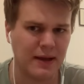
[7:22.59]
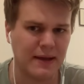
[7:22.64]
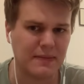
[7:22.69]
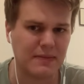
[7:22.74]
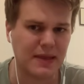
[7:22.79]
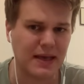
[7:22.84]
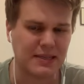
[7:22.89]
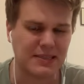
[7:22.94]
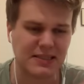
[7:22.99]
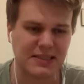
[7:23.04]

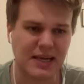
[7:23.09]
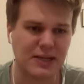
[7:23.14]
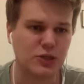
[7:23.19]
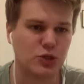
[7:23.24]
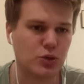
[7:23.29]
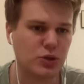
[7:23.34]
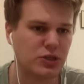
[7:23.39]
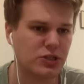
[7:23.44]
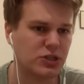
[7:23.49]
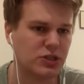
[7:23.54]
Their
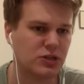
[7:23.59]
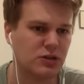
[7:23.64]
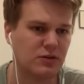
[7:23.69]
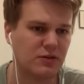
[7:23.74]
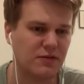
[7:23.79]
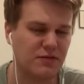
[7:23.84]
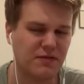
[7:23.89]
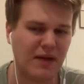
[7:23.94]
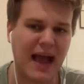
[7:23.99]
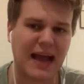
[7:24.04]
centrist
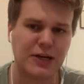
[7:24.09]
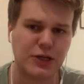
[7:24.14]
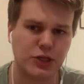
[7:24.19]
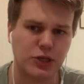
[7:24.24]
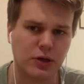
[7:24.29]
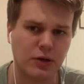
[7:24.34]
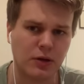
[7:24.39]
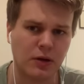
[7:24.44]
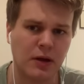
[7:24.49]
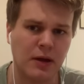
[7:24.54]

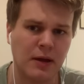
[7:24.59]
faction